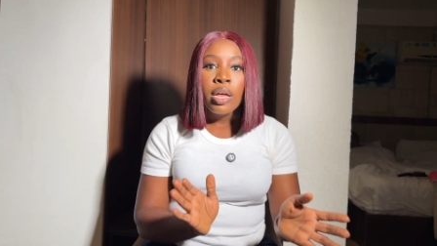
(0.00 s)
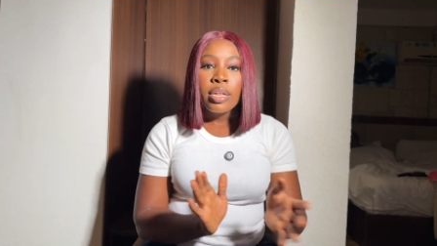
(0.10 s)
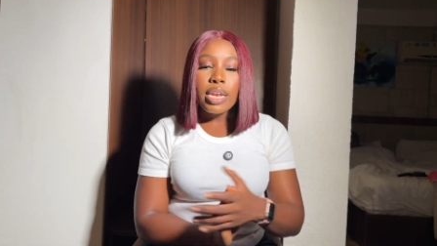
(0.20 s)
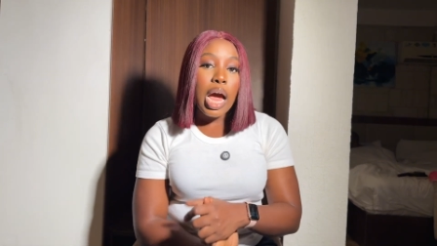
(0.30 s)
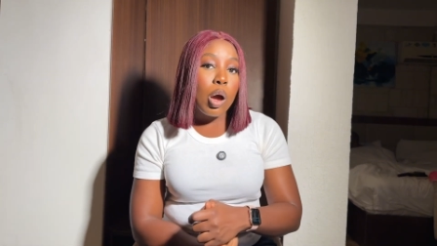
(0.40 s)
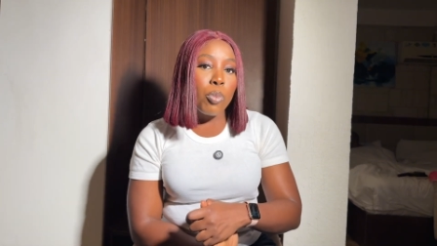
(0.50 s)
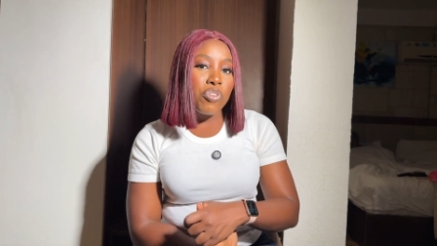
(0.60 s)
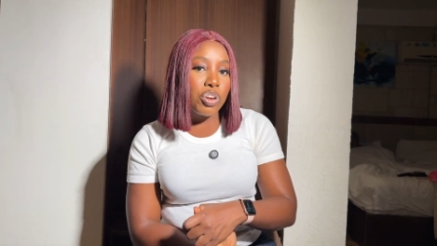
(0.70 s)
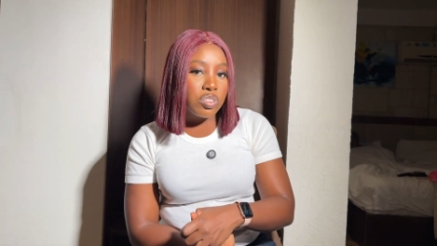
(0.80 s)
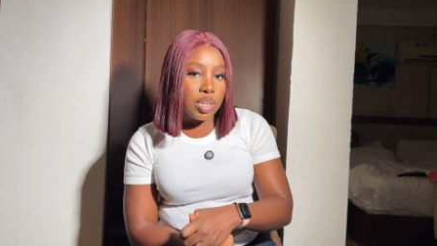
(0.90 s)
Now
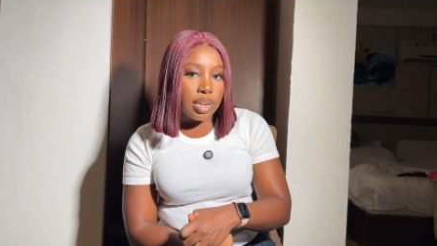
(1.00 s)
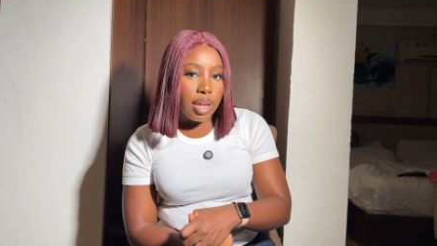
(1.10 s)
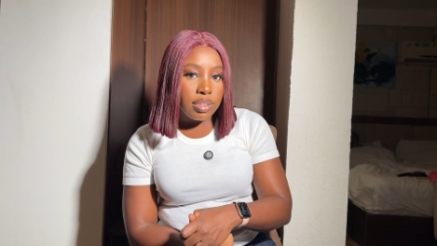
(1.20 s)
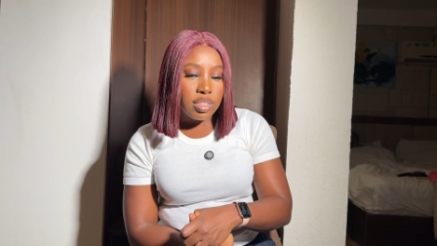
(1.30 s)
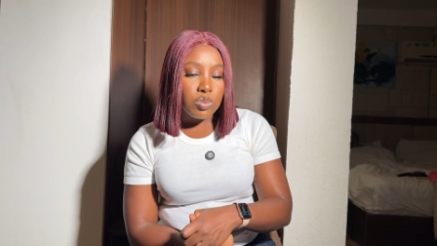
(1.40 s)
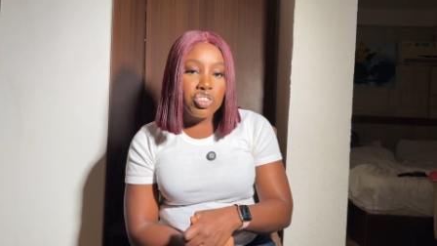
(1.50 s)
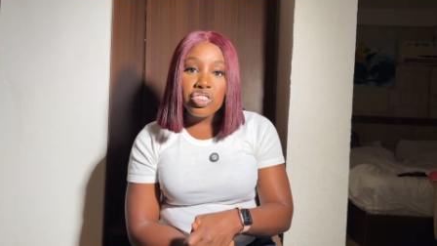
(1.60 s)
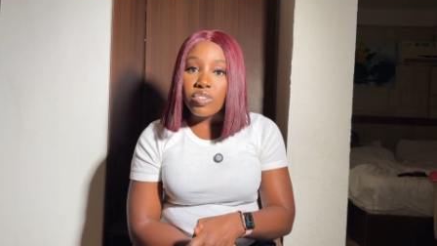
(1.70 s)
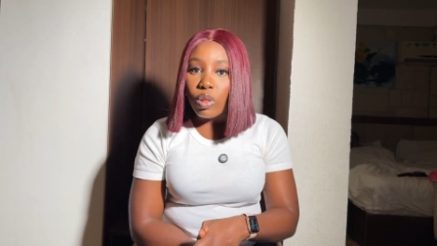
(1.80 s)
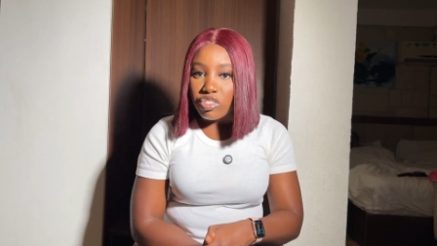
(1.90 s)
moving on to the next thing, which
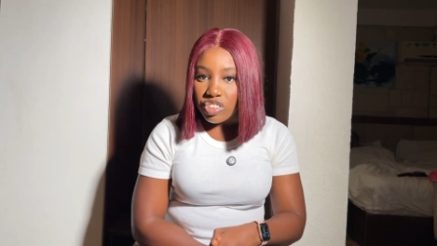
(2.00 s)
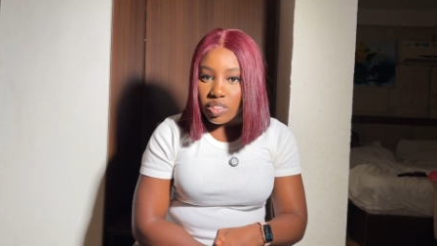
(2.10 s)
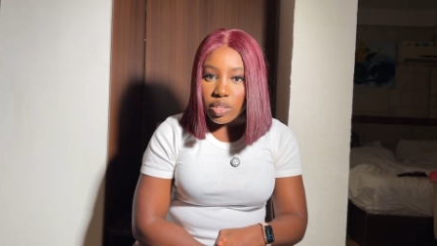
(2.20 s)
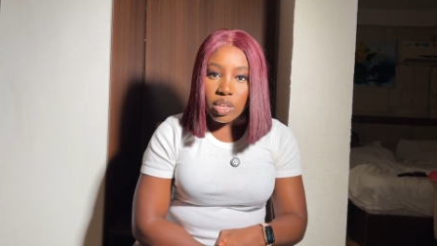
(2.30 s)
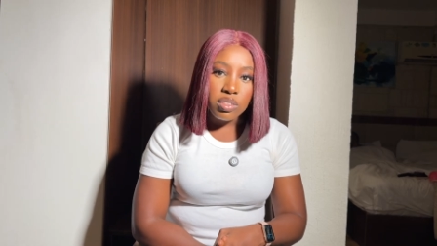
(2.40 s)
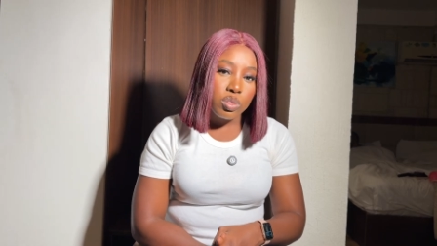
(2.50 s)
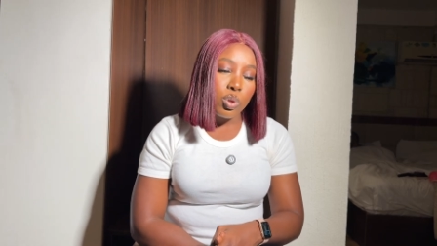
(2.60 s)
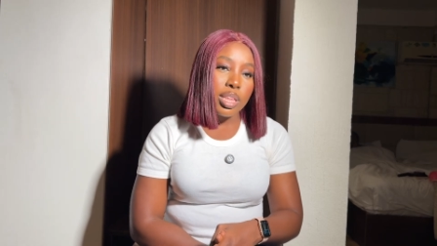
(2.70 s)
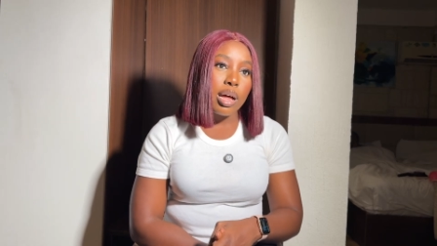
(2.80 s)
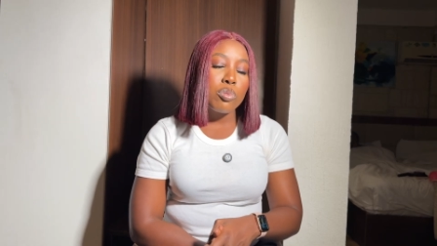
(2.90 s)
is logistics.
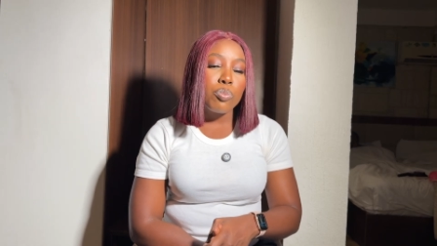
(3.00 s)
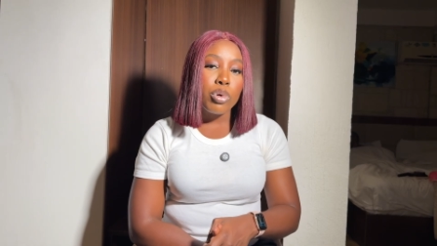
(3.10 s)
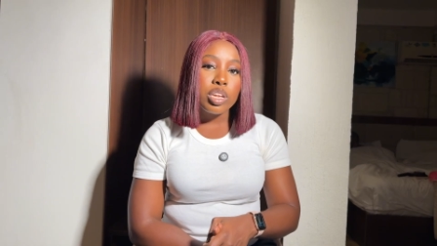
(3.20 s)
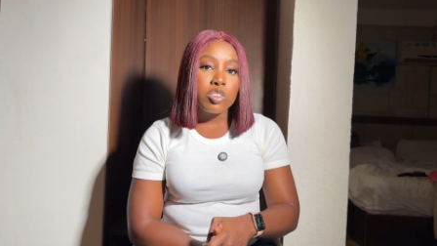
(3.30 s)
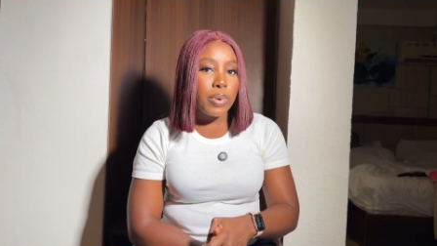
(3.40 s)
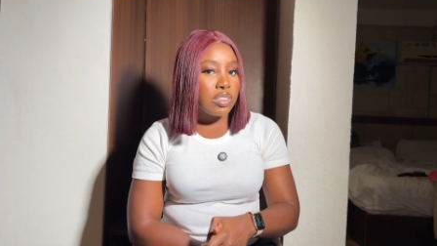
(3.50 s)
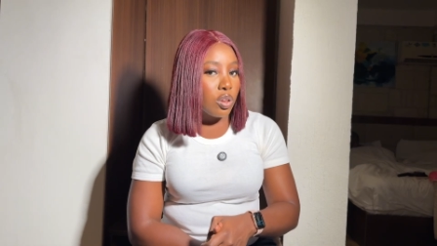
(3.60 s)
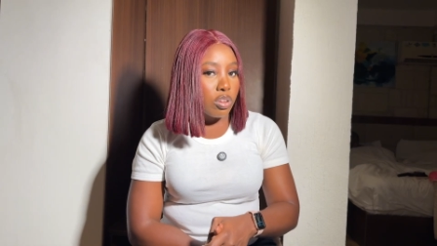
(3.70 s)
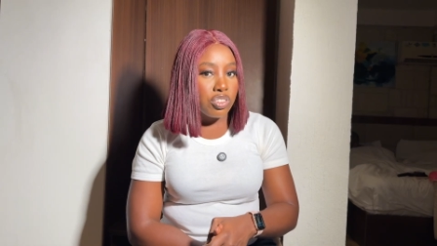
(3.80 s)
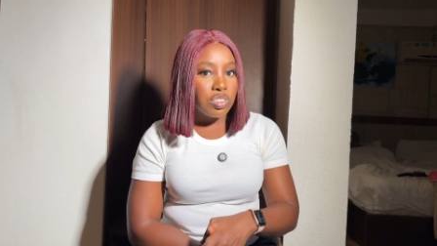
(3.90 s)
Total money spent in
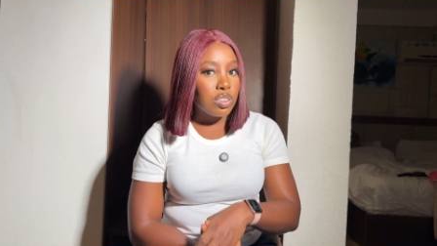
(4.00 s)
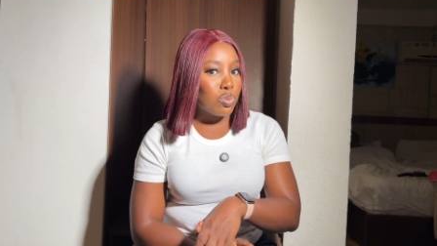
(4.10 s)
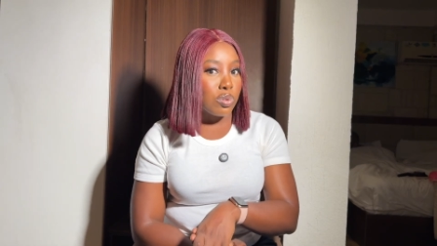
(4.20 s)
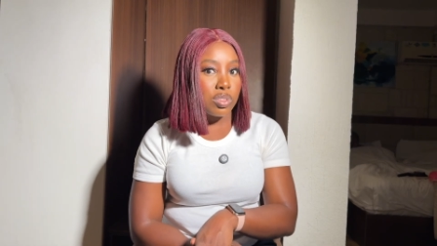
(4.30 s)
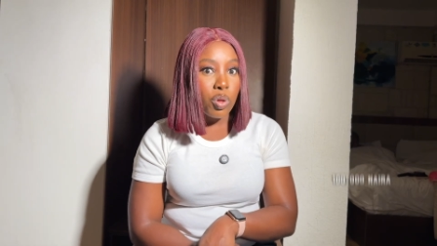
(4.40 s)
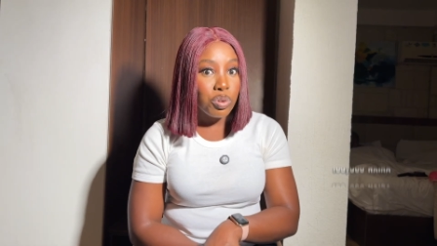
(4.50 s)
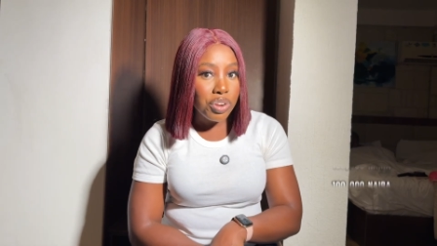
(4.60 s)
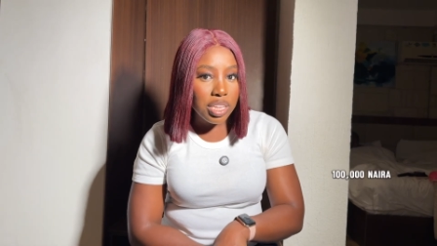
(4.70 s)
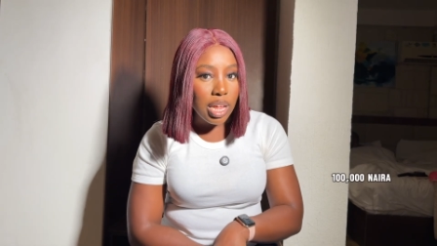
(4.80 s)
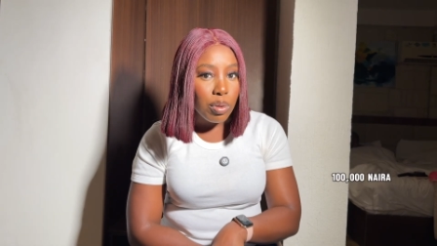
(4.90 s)
logistics was
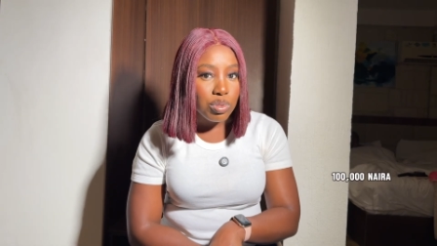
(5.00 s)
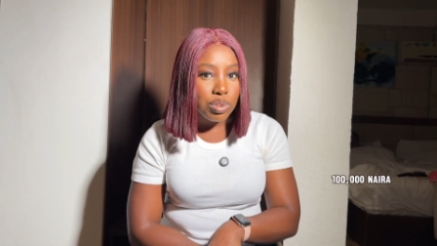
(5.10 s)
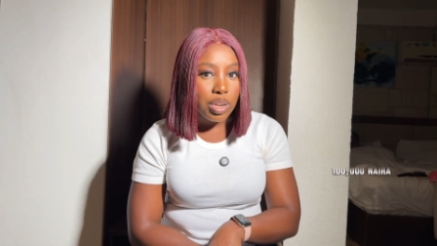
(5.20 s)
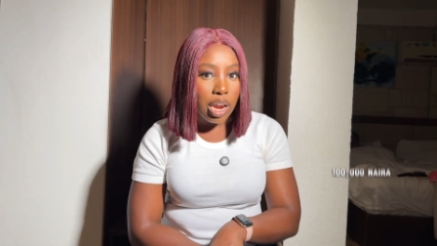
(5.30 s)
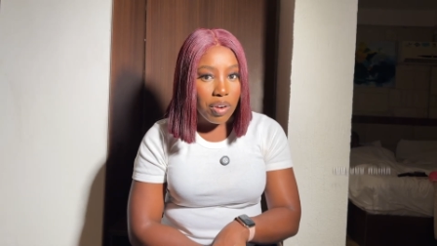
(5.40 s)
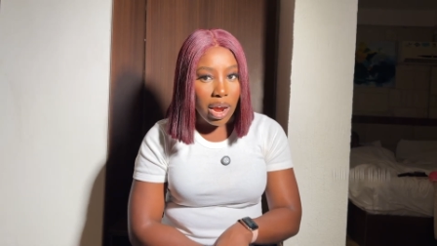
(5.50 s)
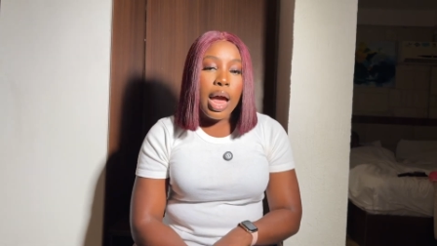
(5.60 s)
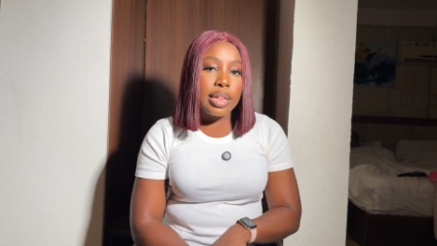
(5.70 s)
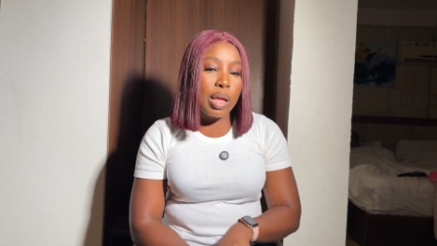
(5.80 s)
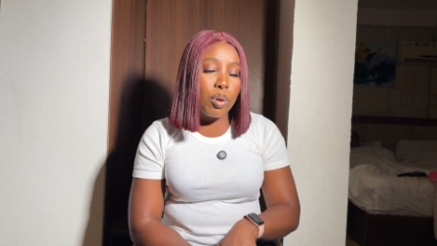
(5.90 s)
100,000 naira,
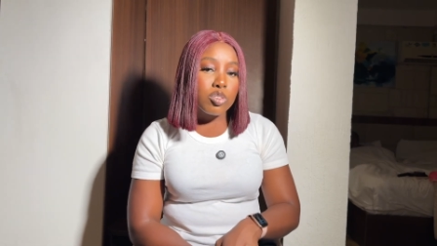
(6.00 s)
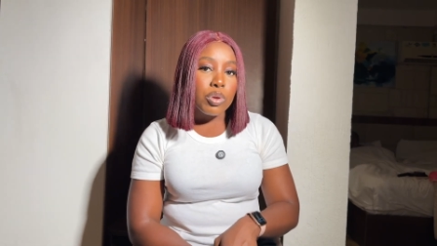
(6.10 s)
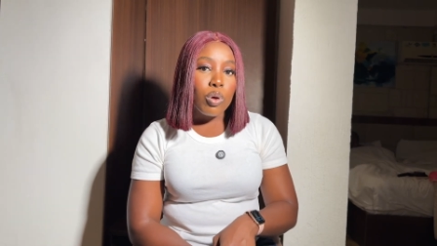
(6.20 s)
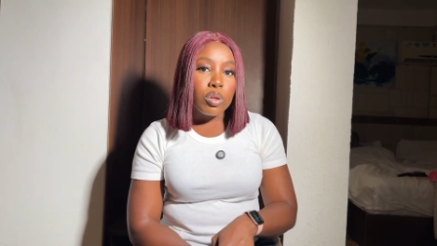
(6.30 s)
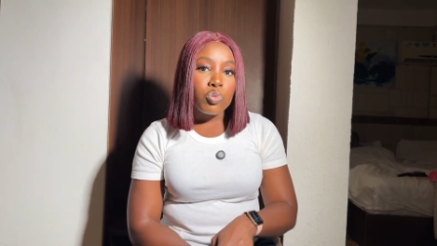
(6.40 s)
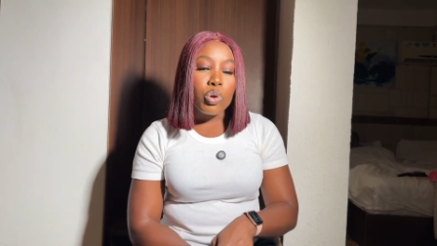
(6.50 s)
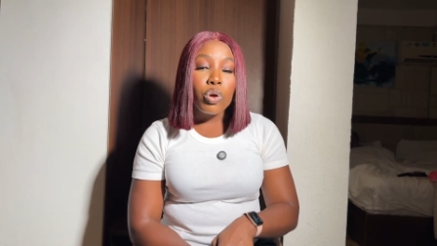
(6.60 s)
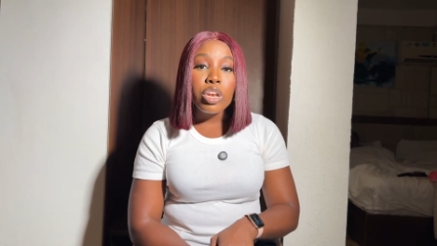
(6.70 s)
and that was because we only